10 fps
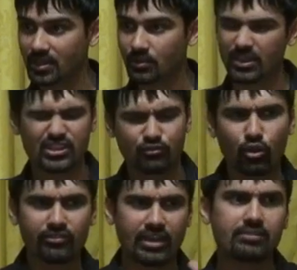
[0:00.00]
Right, there's four
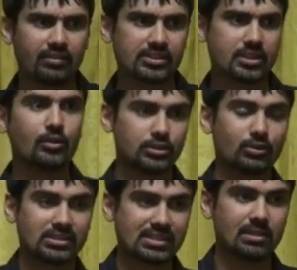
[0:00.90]
or five of us going through
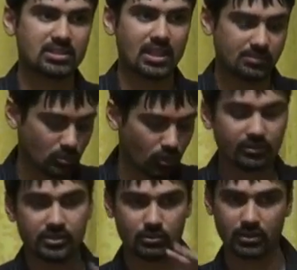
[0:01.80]
at the same time, so one of
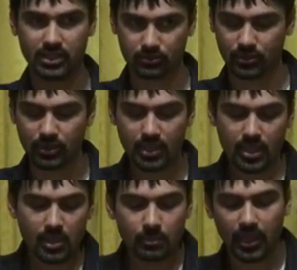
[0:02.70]
us will get through.
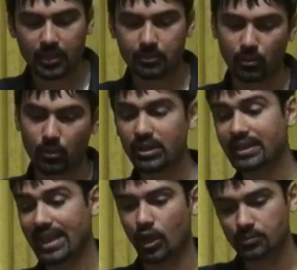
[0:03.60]
But, but what
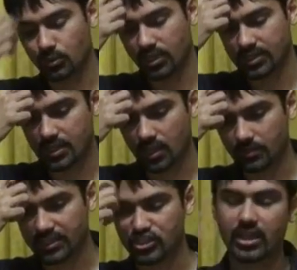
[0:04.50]
really helped was um,
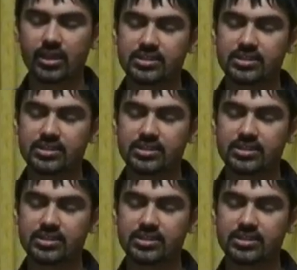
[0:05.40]
in, in